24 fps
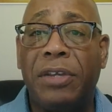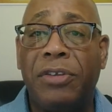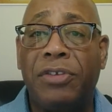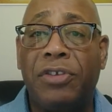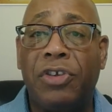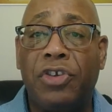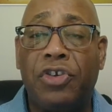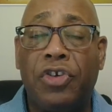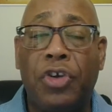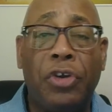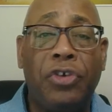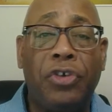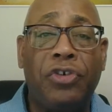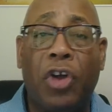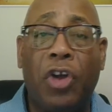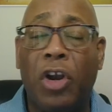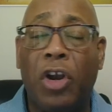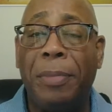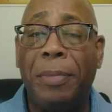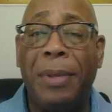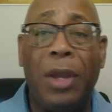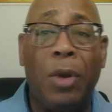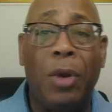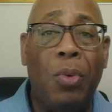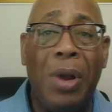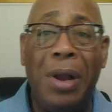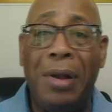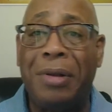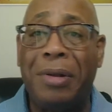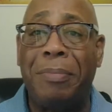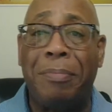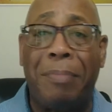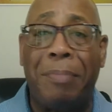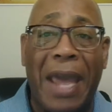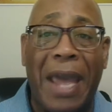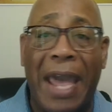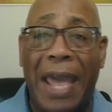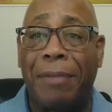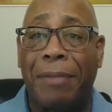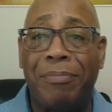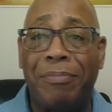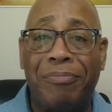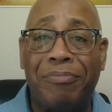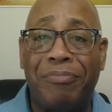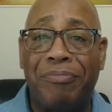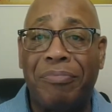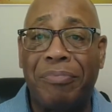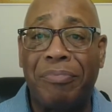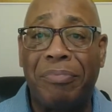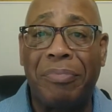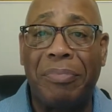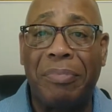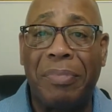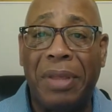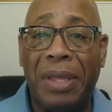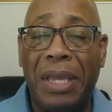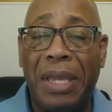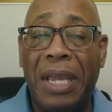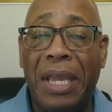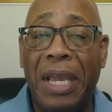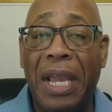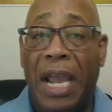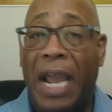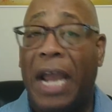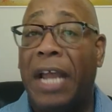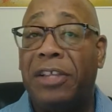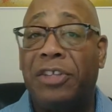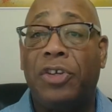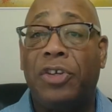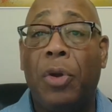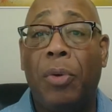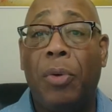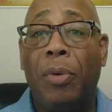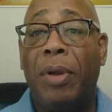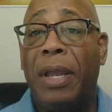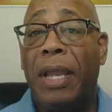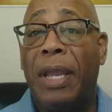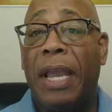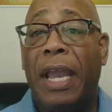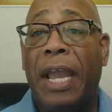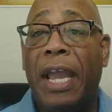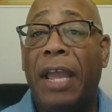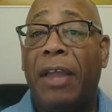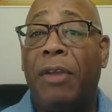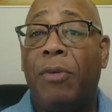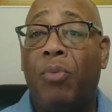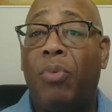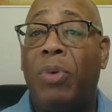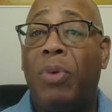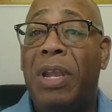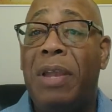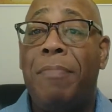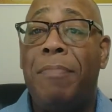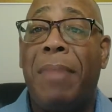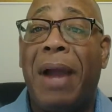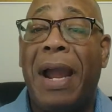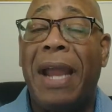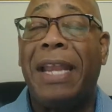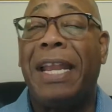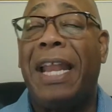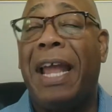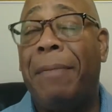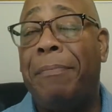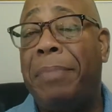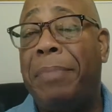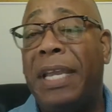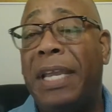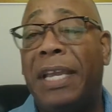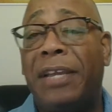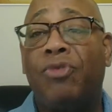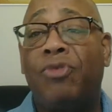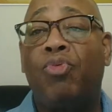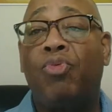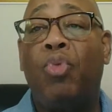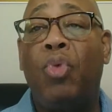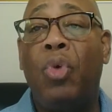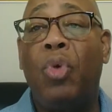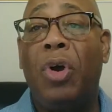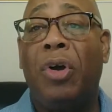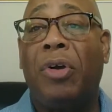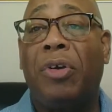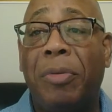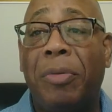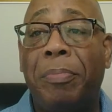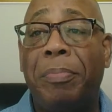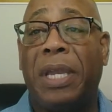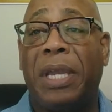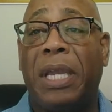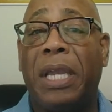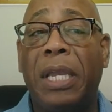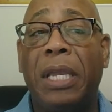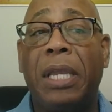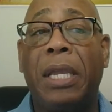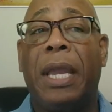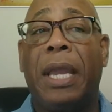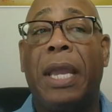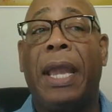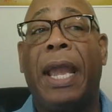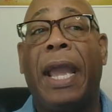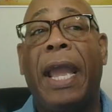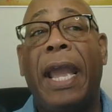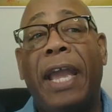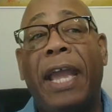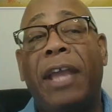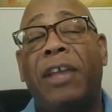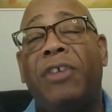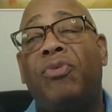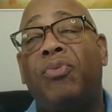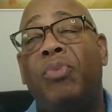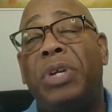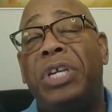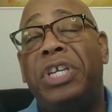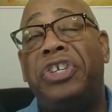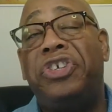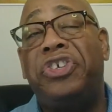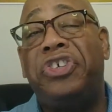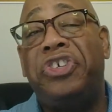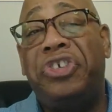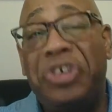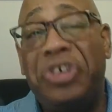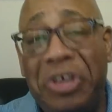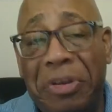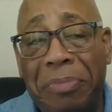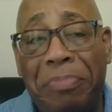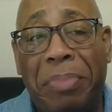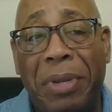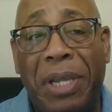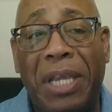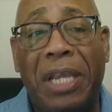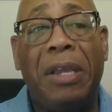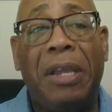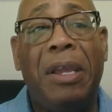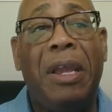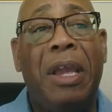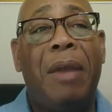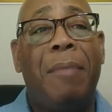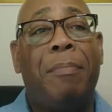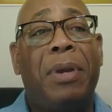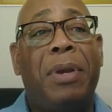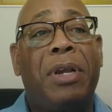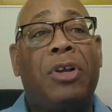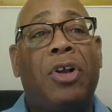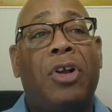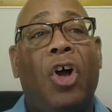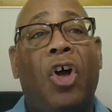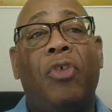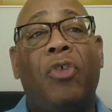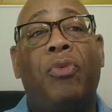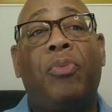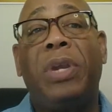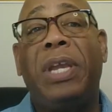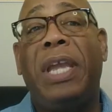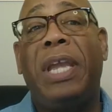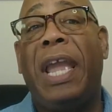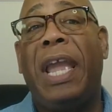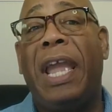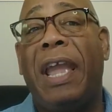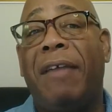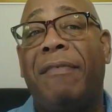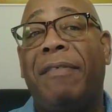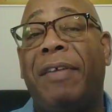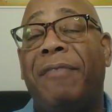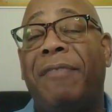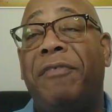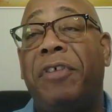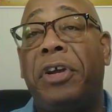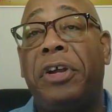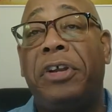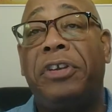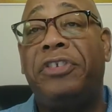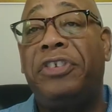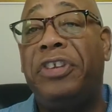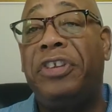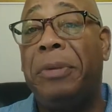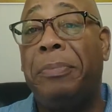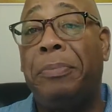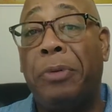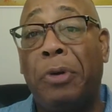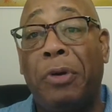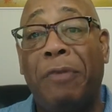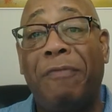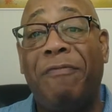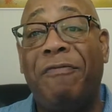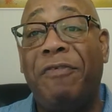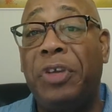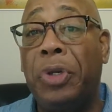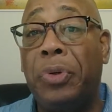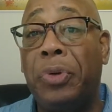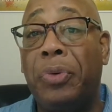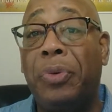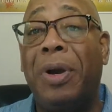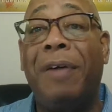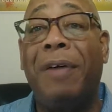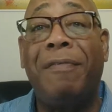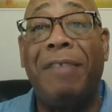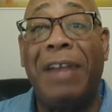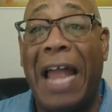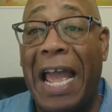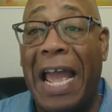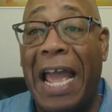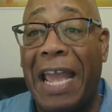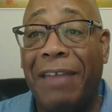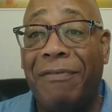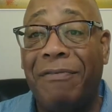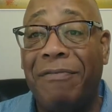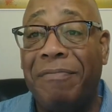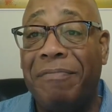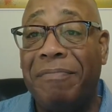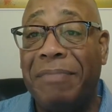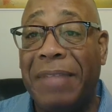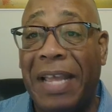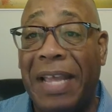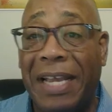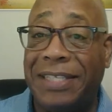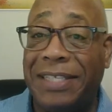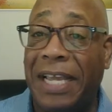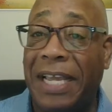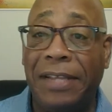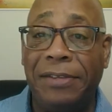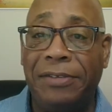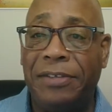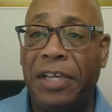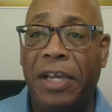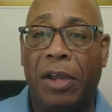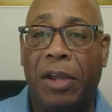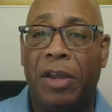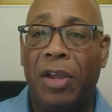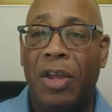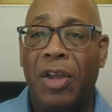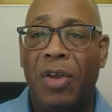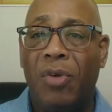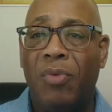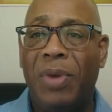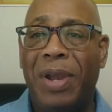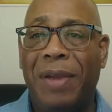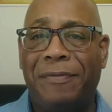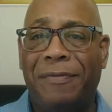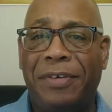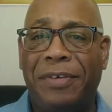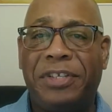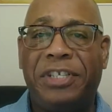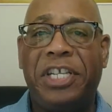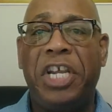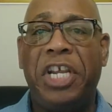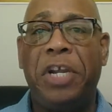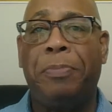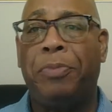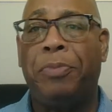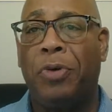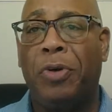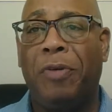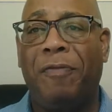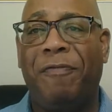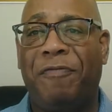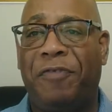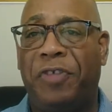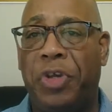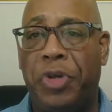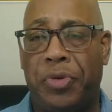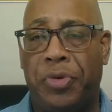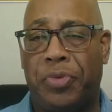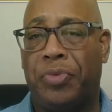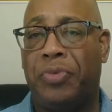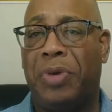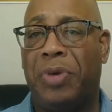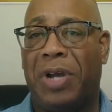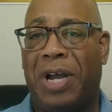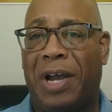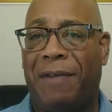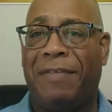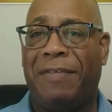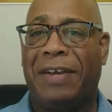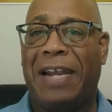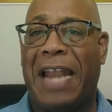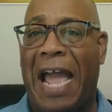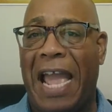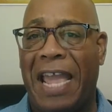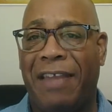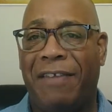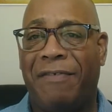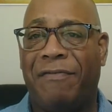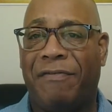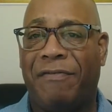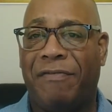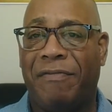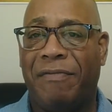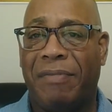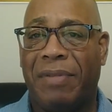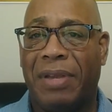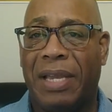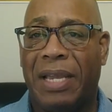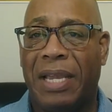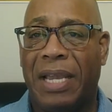the church ought to be a welcome mat. And so we might not be as welcoming as we should be because we have a very temporal view of life. That's it. We have a temporal view of life.